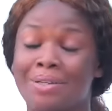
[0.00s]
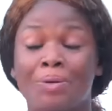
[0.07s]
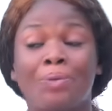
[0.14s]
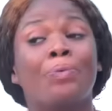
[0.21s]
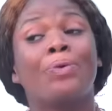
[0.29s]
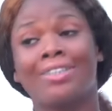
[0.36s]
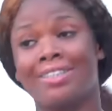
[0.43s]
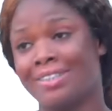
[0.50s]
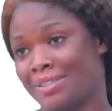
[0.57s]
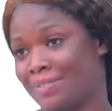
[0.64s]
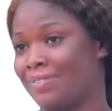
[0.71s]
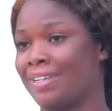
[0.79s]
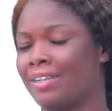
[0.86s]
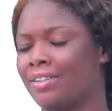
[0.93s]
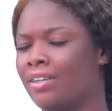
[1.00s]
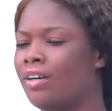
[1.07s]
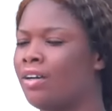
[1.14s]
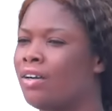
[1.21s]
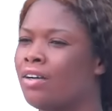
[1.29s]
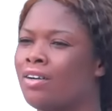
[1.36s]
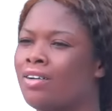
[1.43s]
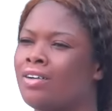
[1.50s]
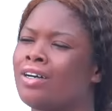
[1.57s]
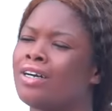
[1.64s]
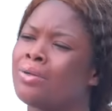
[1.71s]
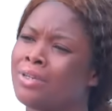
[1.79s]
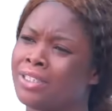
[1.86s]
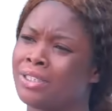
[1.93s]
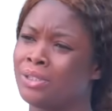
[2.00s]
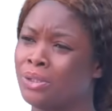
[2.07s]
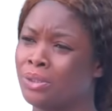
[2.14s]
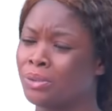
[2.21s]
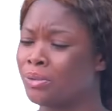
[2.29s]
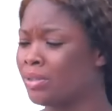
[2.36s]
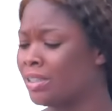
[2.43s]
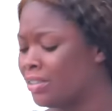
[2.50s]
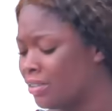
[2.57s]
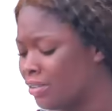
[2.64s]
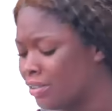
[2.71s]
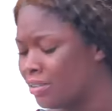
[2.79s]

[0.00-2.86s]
I'm fine. Work is fine. How are